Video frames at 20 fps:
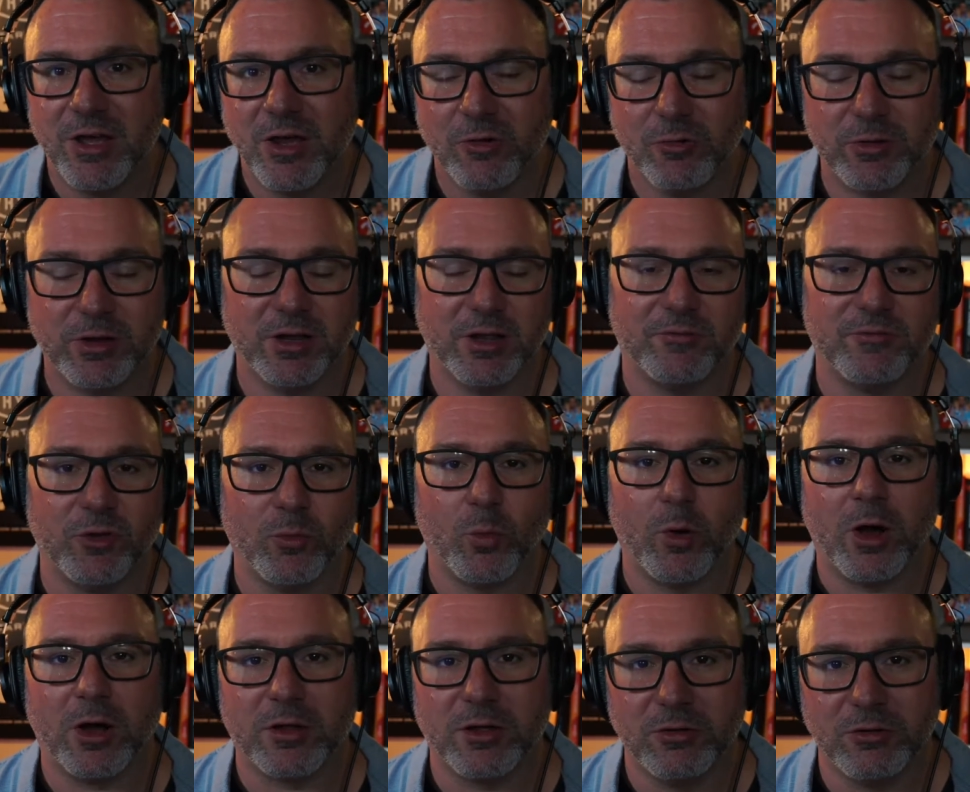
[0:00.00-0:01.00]
We'd love to
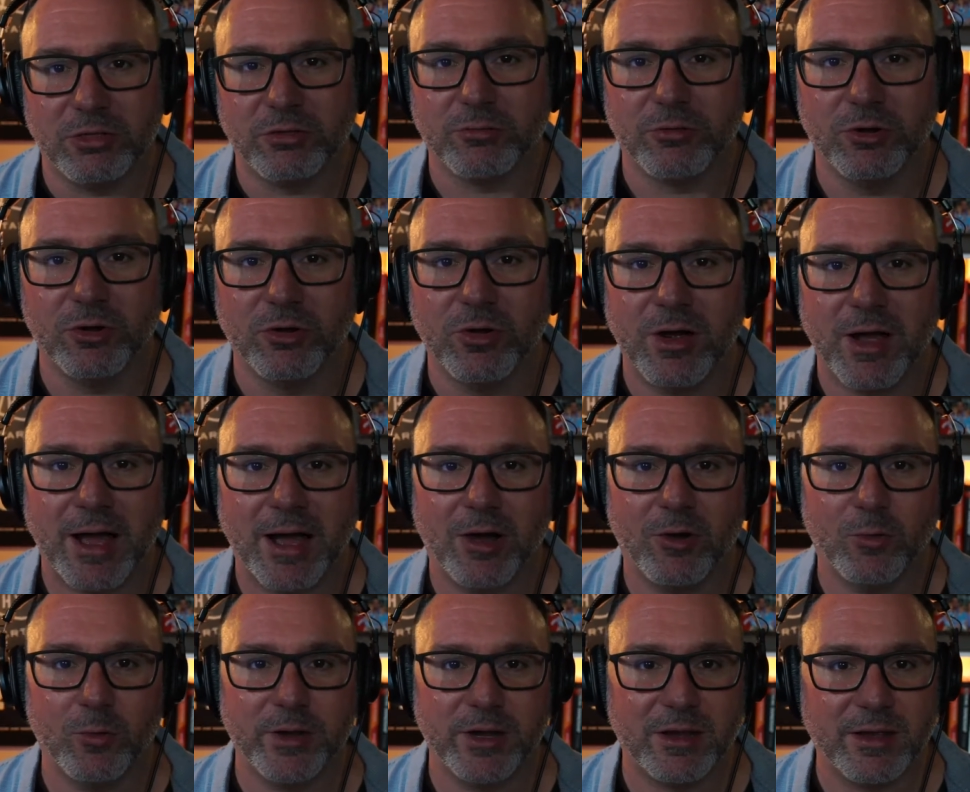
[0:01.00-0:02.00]
walk you through how
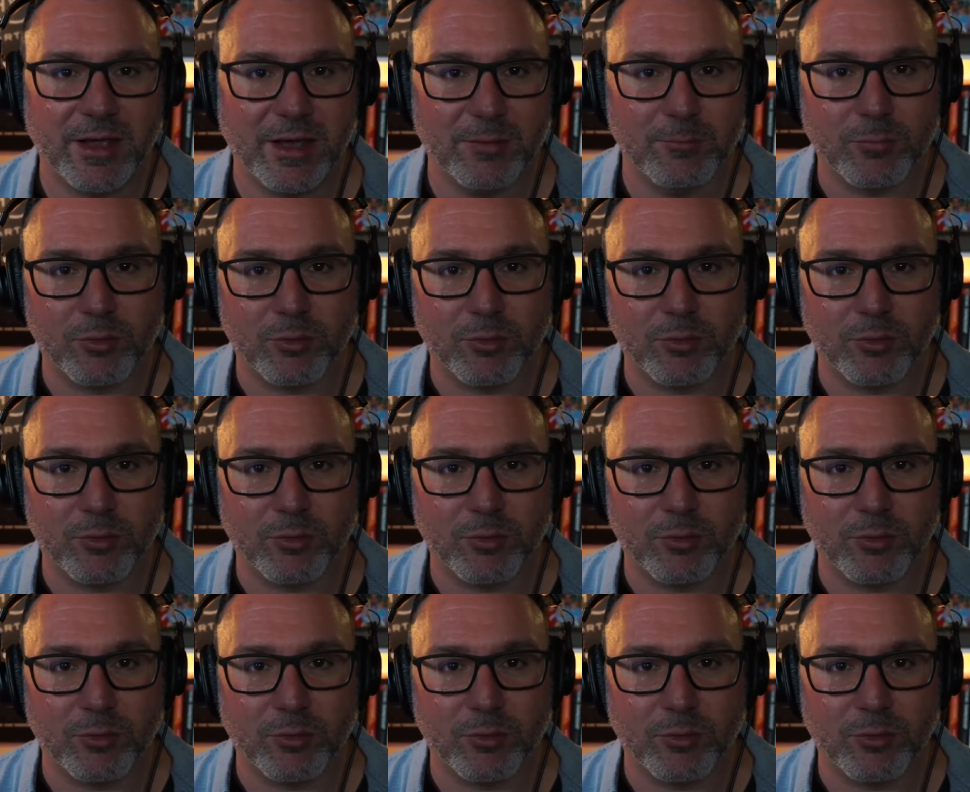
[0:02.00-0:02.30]
we can